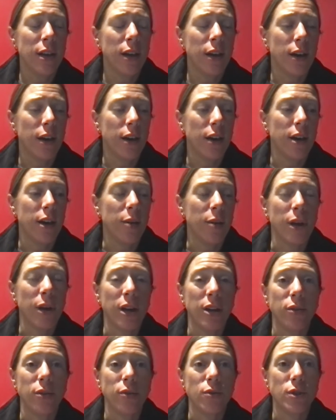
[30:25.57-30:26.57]
I
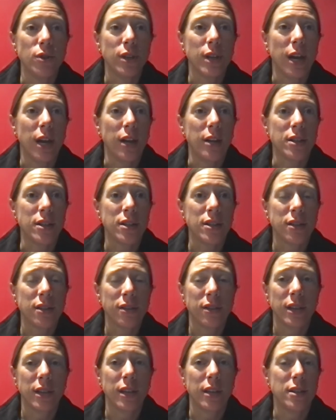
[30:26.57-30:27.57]
usually ask
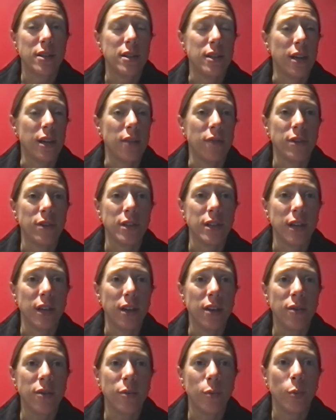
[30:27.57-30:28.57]
kids every
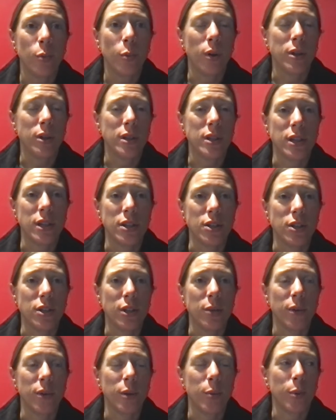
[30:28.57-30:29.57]
day what station
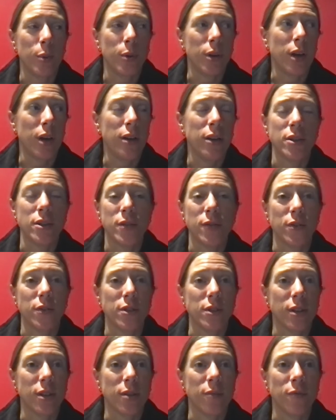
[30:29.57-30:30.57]
they want to put on. It's
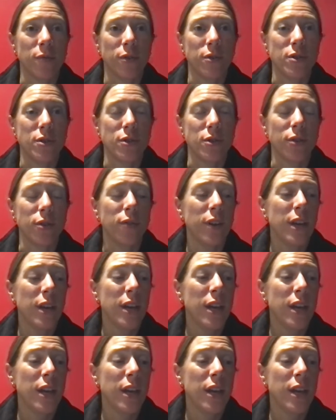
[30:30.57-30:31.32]
first come, first serve.